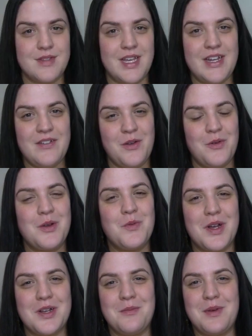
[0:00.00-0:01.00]
Hey everyone,
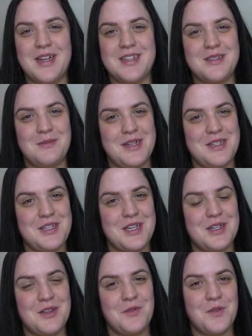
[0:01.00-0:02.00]
welcome back to my
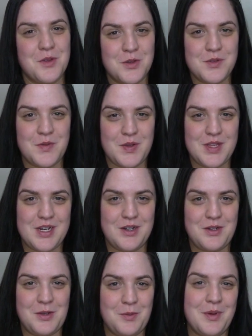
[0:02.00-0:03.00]
channel. For those of you that
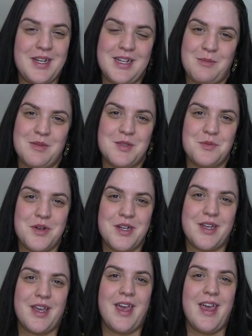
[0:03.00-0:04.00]
are new, my name is
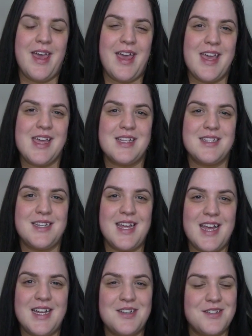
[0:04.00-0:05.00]
Brooke, and
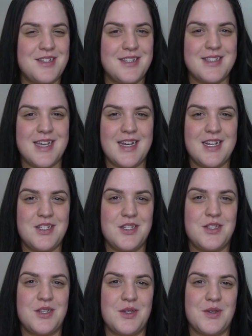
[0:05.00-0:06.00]
today I just decided to
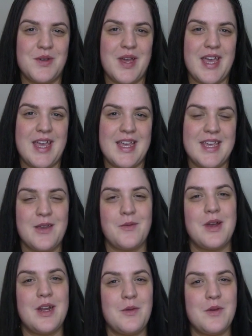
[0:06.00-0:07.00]
do a get
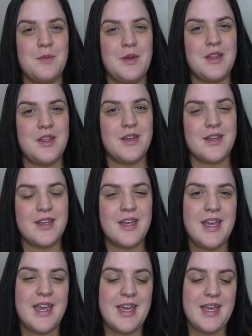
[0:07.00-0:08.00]
ready with me look,
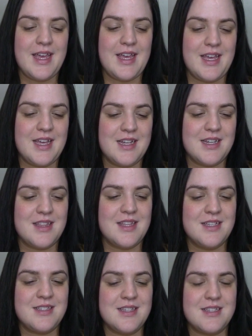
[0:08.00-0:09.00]
and
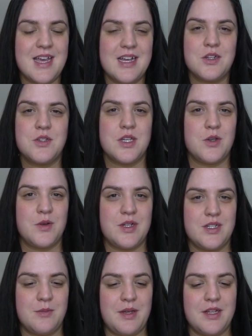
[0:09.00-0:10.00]
this is actually
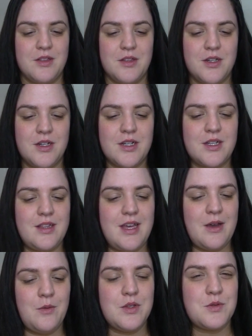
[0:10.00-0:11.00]
going to be a look
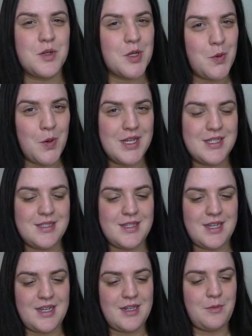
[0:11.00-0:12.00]
that was
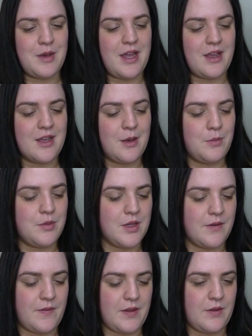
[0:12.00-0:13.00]
requested by a couple
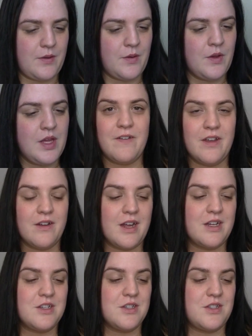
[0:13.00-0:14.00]
of you. Figured
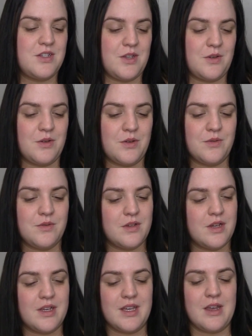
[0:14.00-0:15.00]
I'd just do
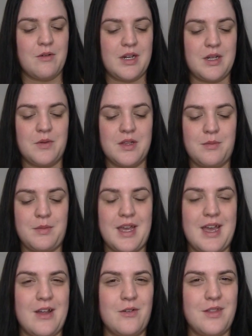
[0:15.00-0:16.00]
a get ready with me.
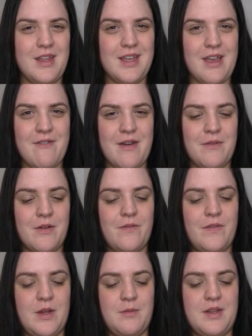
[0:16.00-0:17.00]
I don't think I've ever
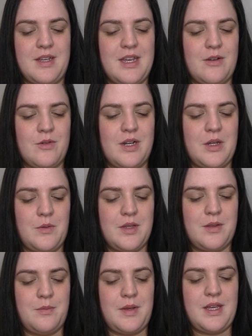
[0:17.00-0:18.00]
filmed a get ready
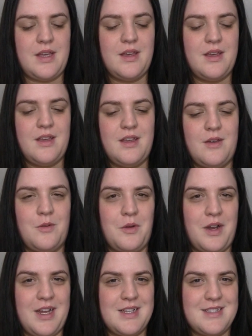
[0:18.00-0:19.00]
with me
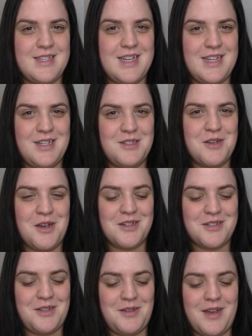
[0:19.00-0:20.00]
where I sit and
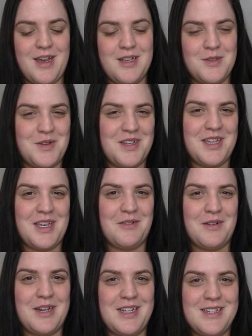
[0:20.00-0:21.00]
talk to you guys while I get
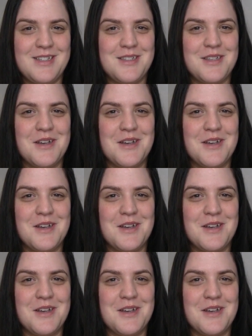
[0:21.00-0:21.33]
ready. So